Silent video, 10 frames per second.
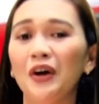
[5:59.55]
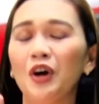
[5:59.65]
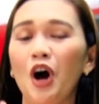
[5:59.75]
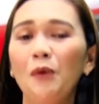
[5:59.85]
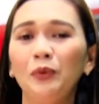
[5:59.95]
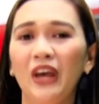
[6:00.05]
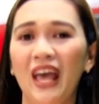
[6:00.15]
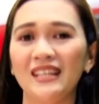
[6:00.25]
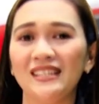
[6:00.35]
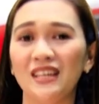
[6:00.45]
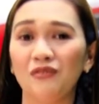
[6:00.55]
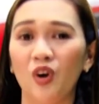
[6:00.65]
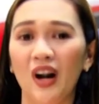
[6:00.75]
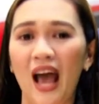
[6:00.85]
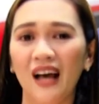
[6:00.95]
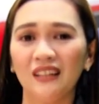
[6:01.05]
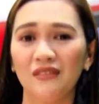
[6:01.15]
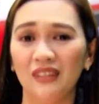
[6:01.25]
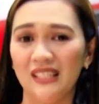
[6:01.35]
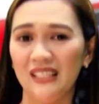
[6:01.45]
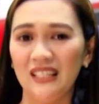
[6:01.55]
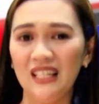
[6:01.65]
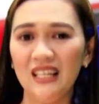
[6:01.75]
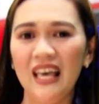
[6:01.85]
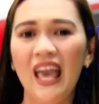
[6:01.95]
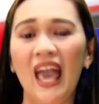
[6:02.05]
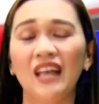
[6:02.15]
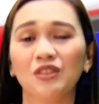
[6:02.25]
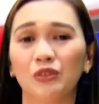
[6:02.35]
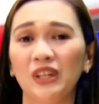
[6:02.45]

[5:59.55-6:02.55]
comprehensive or active listening, and